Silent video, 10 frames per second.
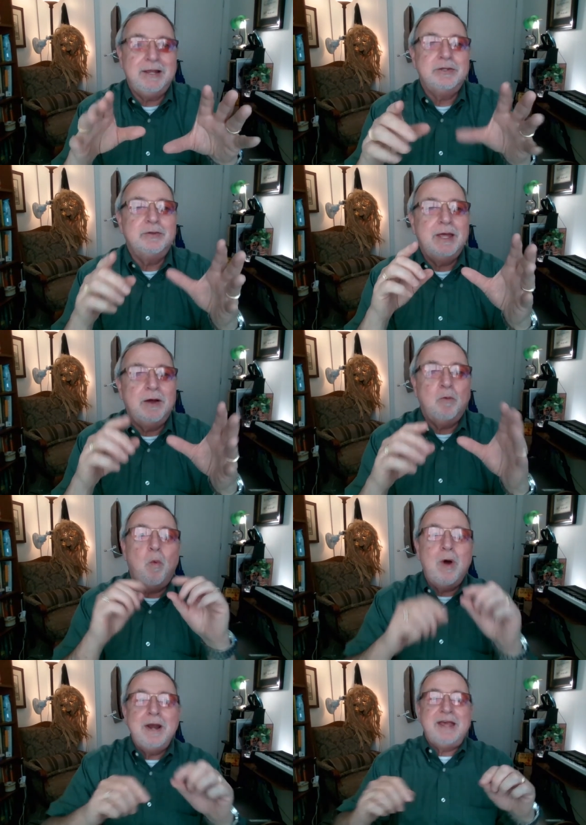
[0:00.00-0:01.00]
So
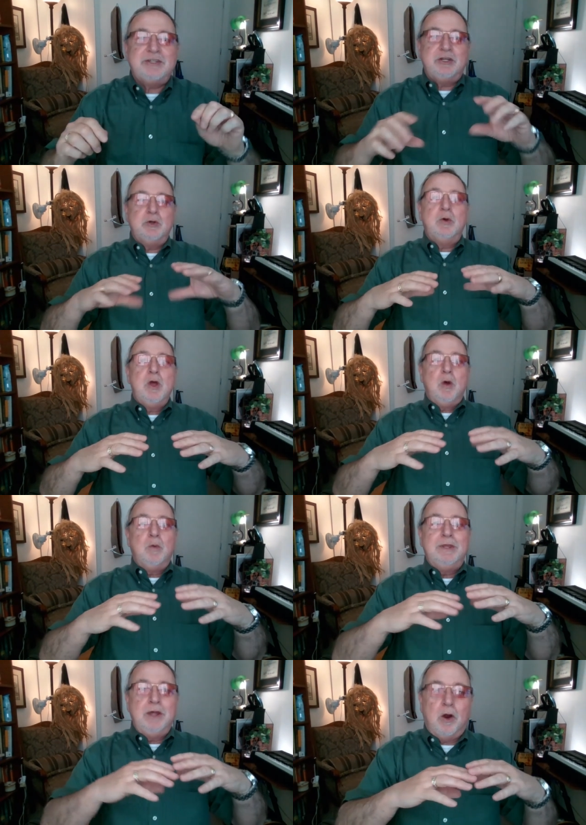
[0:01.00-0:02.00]
one has to do
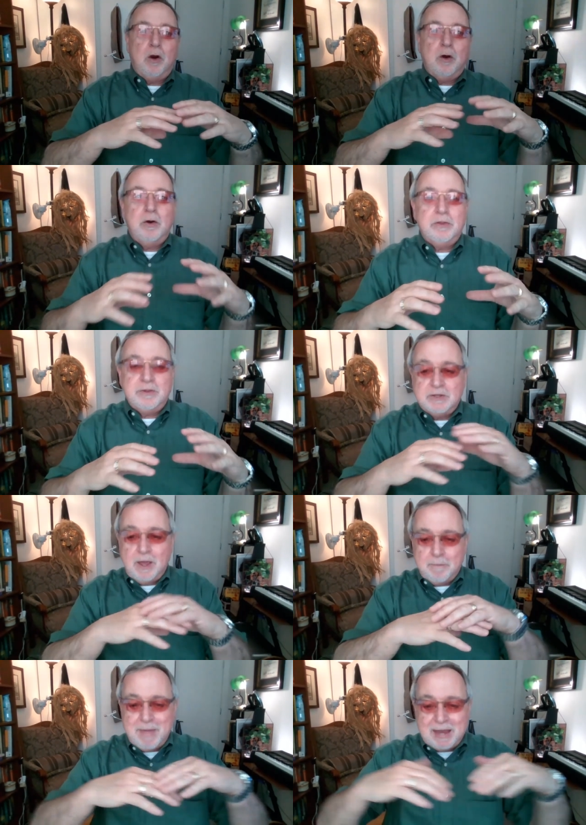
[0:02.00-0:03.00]
with the Earth's
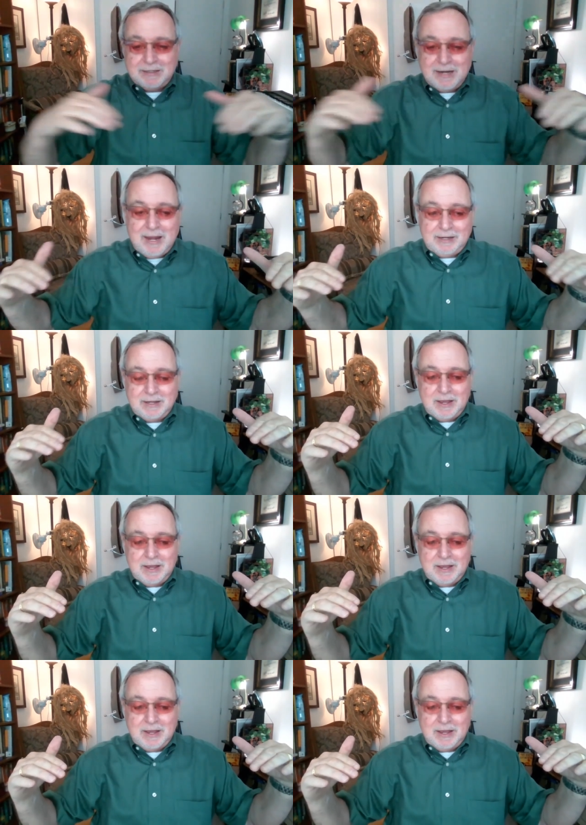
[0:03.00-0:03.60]
magnetic